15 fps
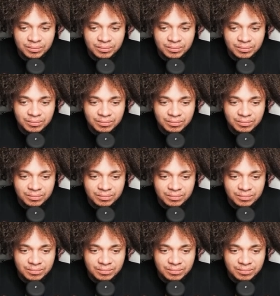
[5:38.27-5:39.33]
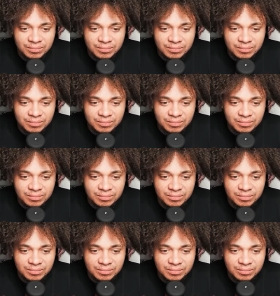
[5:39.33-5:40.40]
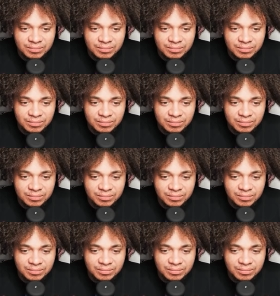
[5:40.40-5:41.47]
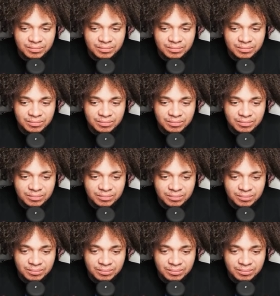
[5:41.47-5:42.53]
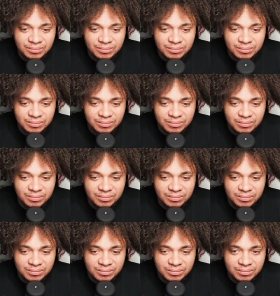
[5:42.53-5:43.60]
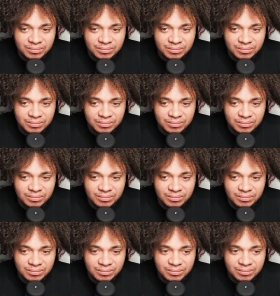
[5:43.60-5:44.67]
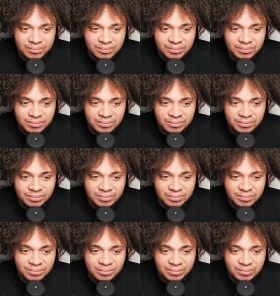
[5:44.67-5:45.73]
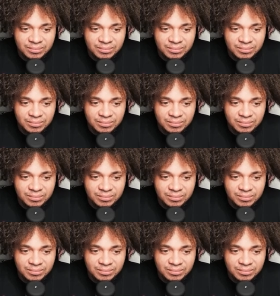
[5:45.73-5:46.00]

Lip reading: (no one is talking)